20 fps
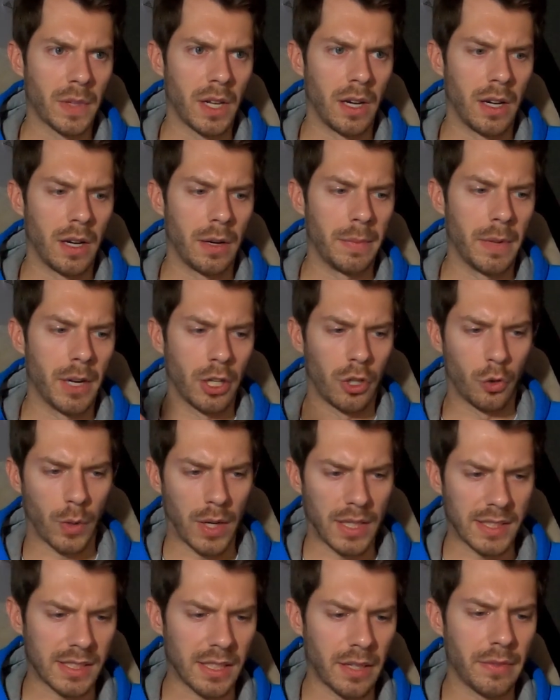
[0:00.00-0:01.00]

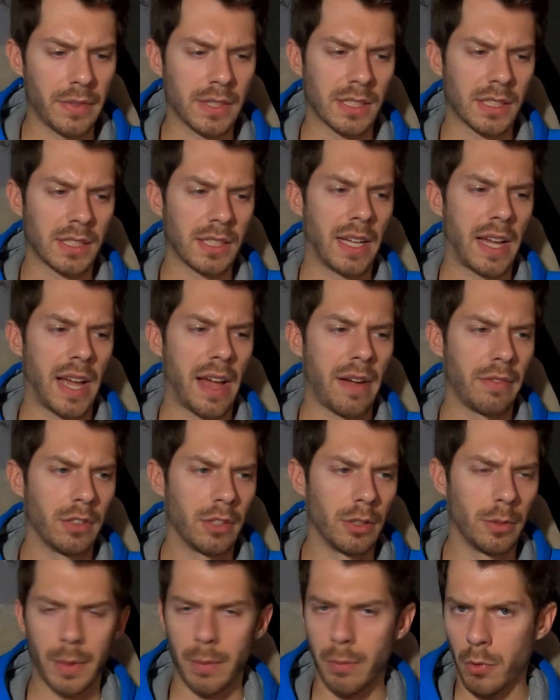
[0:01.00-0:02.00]
aggressive. It's going to have a
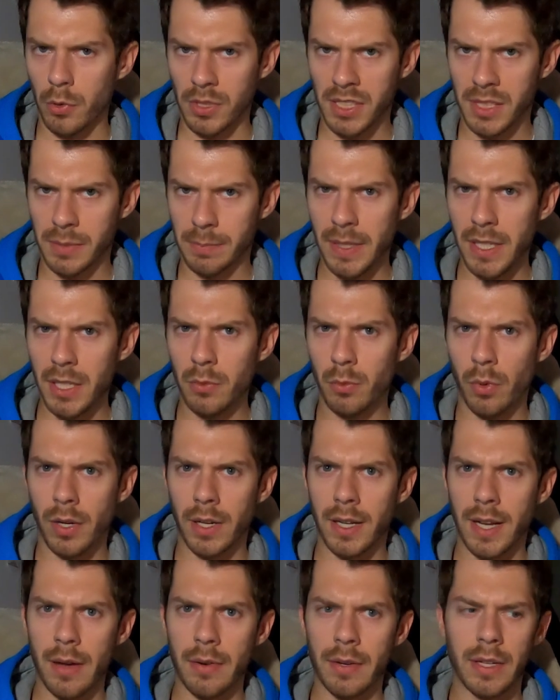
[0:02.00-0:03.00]
little bit more speed
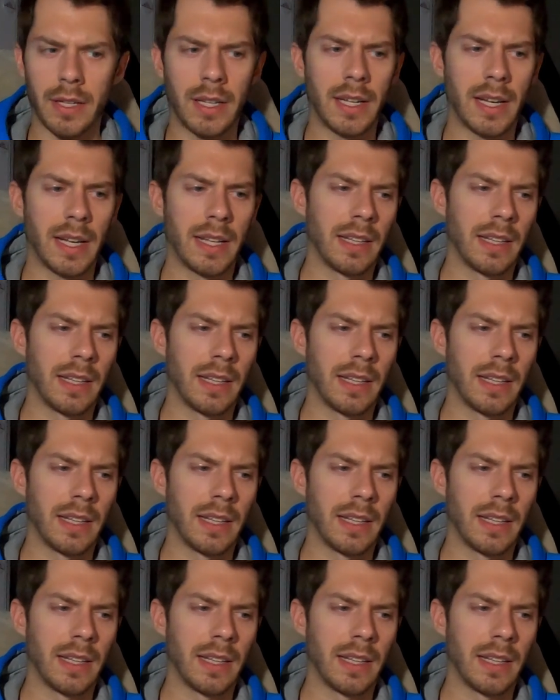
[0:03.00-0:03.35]
workout in it,